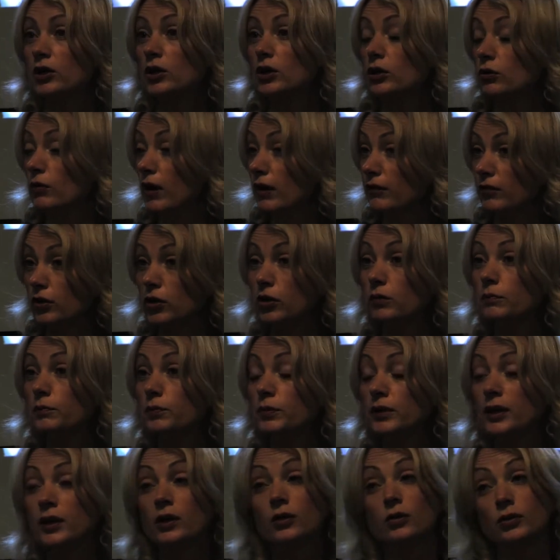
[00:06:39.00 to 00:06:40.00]
you have a
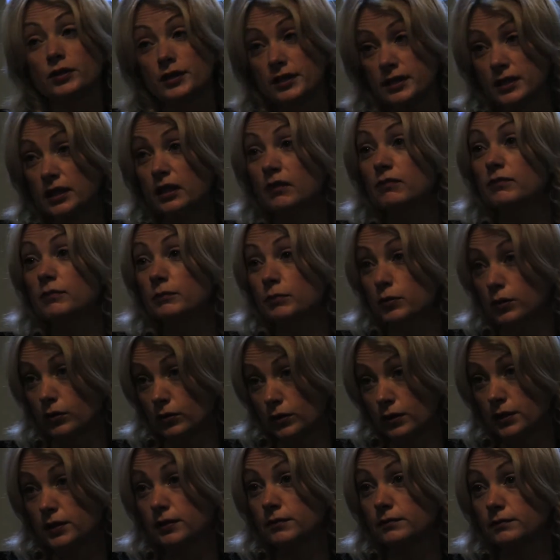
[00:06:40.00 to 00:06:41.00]
company or you're
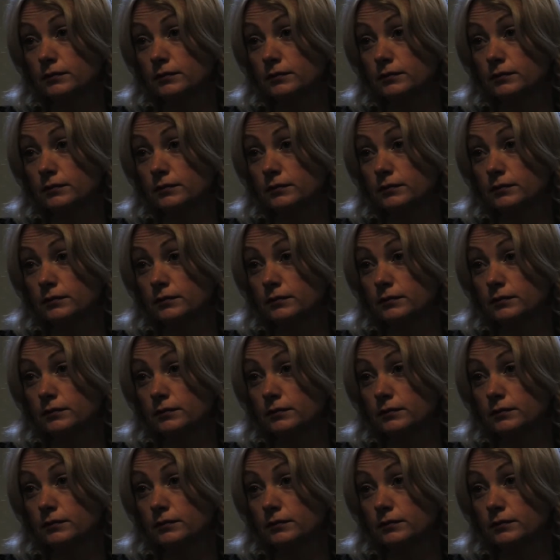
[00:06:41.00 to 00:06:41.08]
self-employed.